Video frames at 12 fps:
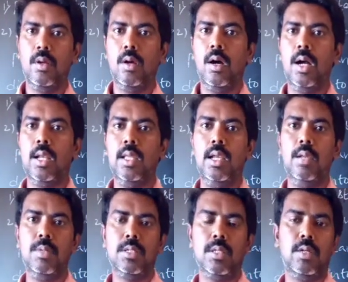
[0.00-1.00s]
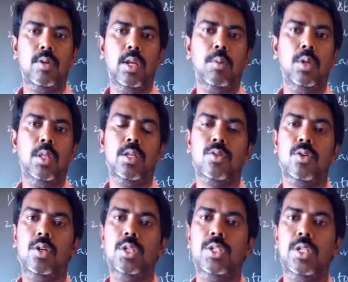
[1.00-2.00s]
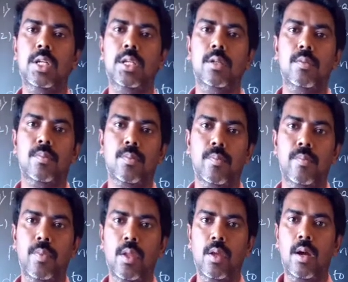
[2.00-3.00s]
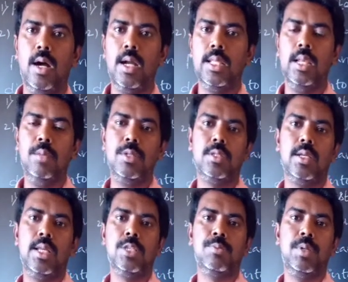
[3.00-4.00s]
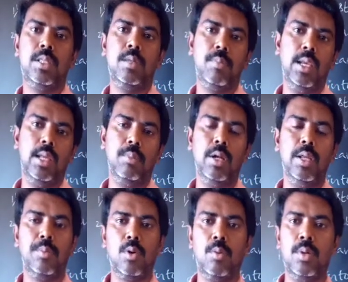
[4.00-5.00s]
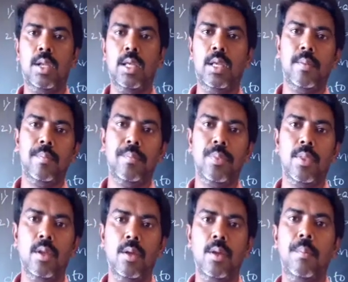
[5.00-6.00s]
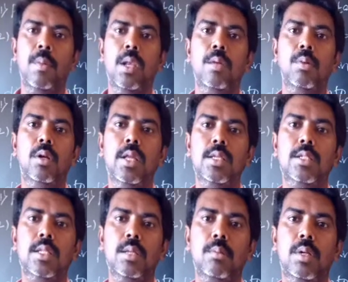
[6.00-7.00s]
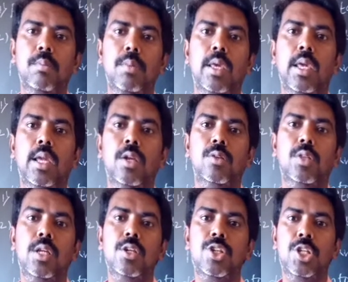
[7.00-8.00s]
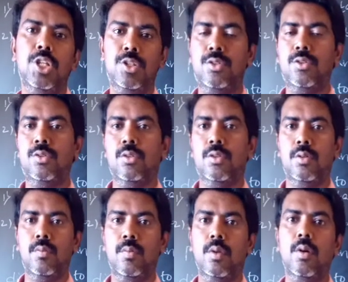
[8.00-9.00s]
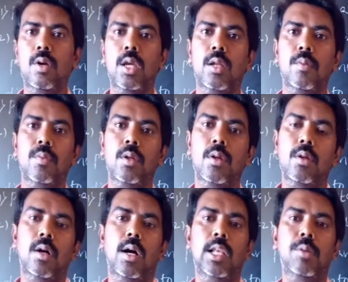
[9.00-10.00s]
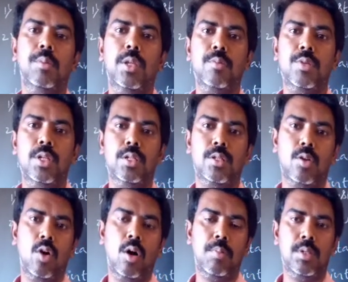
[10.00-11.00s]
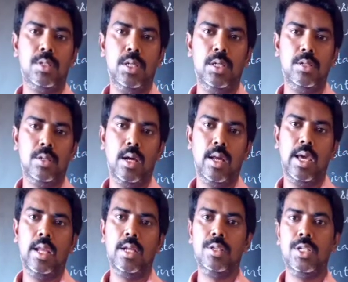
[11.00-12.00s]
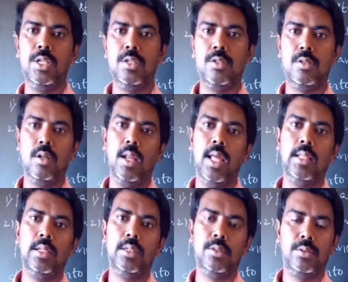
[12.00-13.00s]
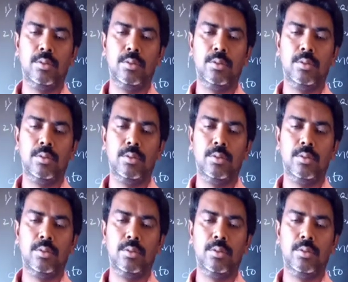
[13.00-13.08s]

or the elements are available in the solid state, or the elements are exhibit the malleability property. Malleability is nothing but making into thin sheets. Okay, now aluminum sheets, copper sheets, or iron sheets like that.